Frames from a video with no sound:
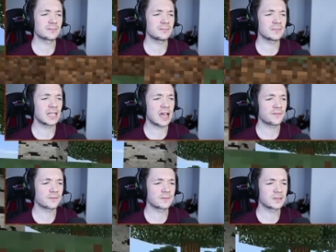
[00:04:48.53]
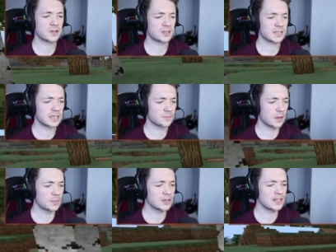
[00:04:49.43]
Life, not so easy.
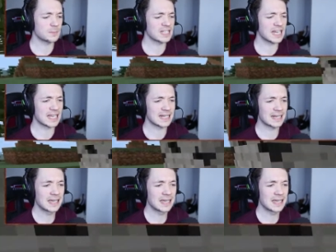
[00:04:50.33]
Right, we're doing some digging.